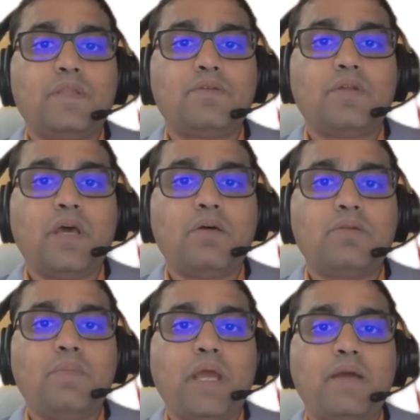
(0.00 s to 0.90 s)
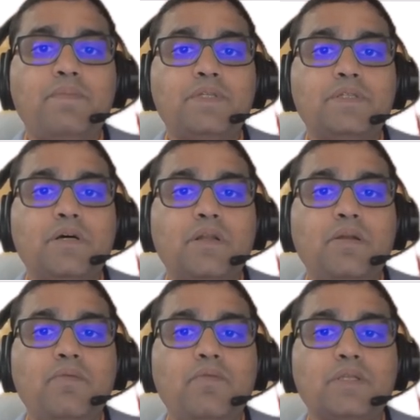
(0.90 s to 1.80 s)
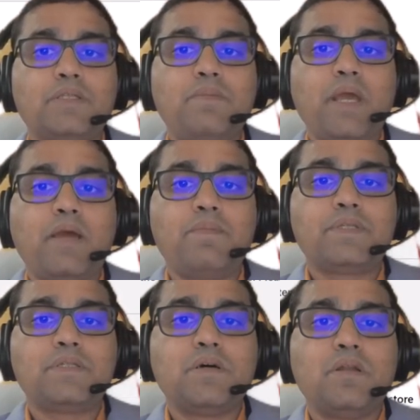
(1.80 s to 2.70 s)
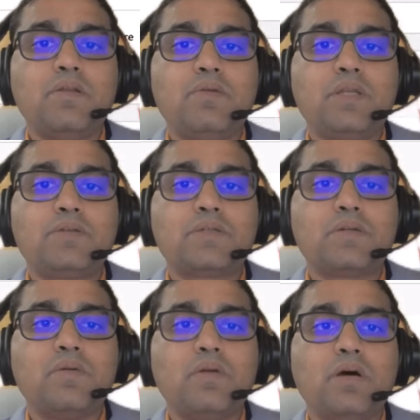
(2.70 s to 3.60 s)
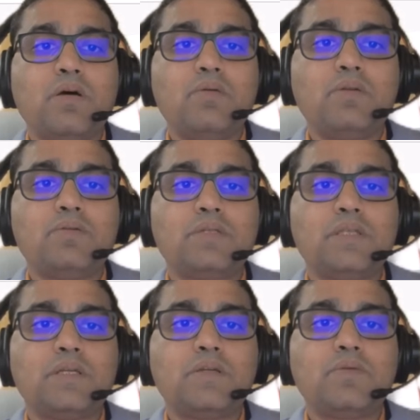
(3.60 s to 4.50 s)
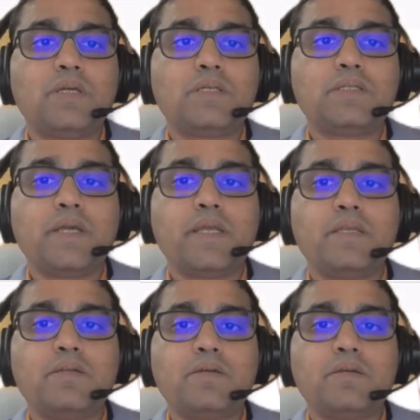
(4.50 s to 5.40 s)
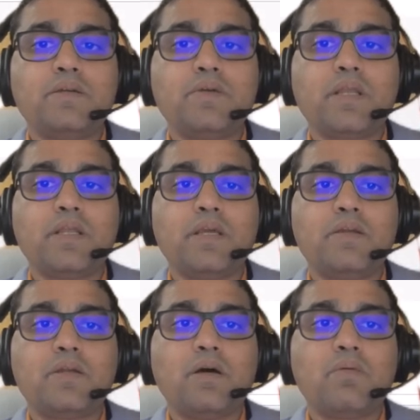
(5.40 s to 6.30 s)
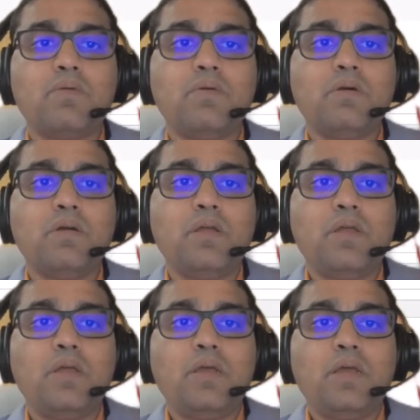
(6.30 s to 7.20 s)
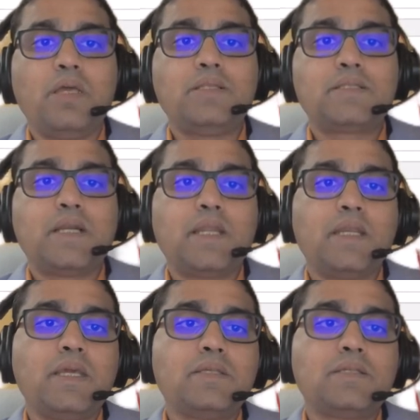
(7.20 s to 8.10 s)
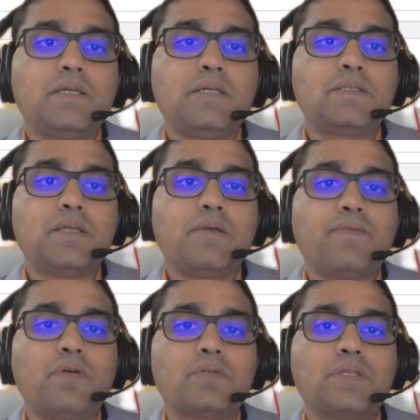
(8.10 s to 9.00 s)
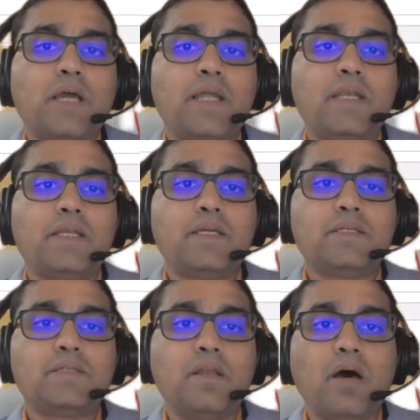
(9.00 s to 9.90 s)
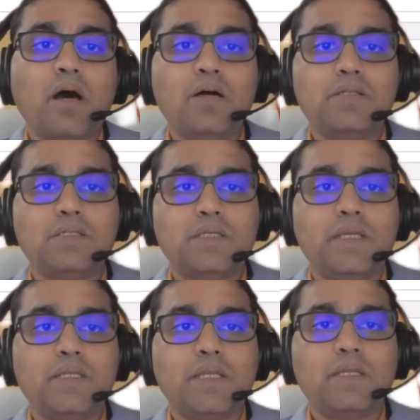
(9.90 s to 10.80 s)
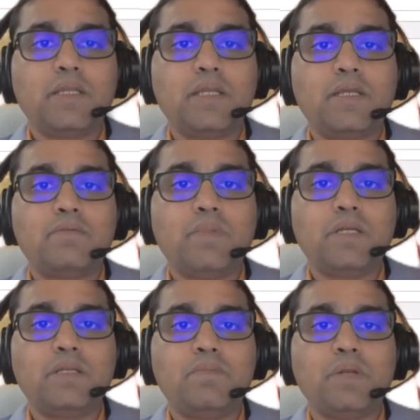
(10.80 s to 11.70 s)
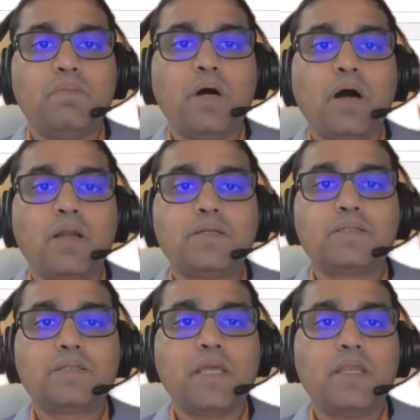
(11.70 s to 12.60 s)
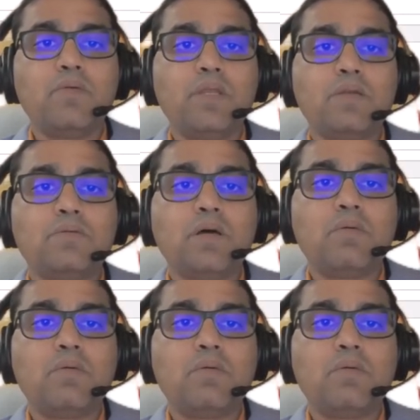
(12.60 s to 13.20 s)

So now the backup is done. Once the backup is done, you need to scroll down. You see the today's date. You can click and download. In certain cases, if your site is large, it can create multiple parts and you need to